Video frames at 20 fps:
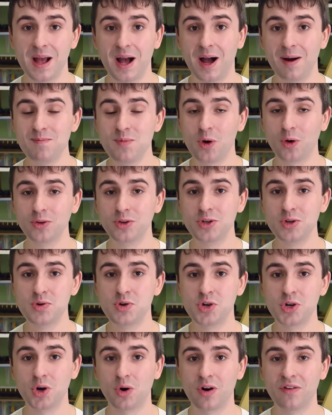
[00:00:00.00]
I'm not too
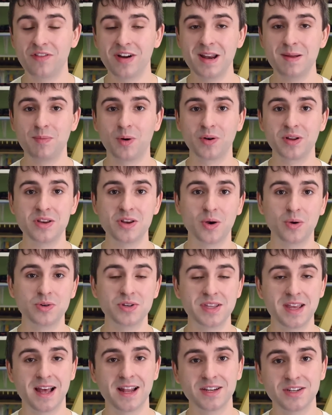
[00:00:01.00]
sure. If anybody
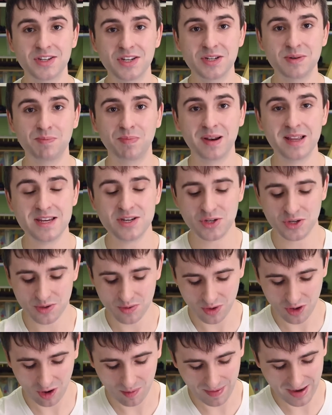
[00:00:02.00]
knows the answers, please do
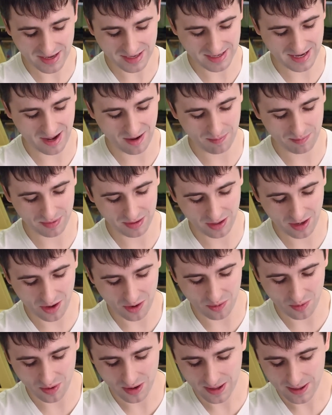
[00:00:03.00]
comment down
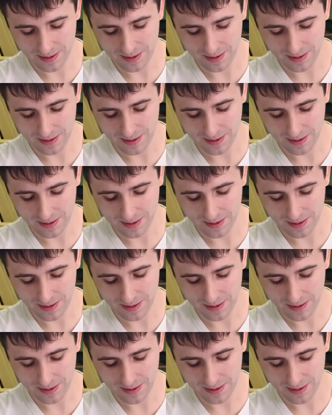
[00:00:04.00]
below.